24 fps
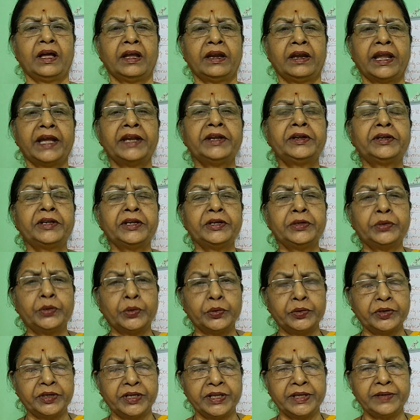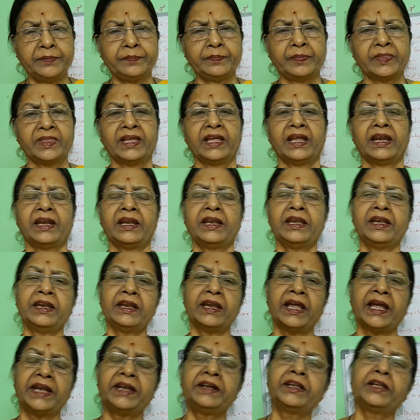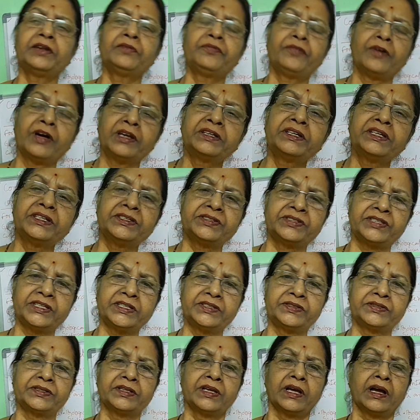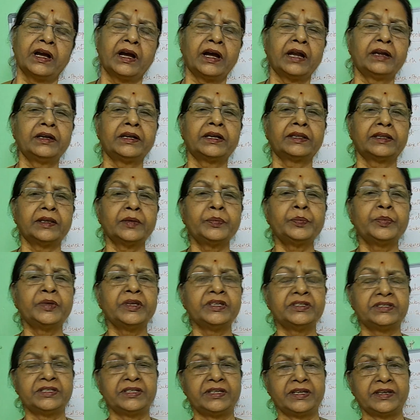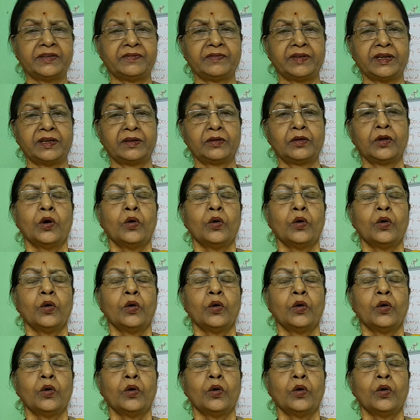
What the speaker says: 1920, in 1946 under the PG level.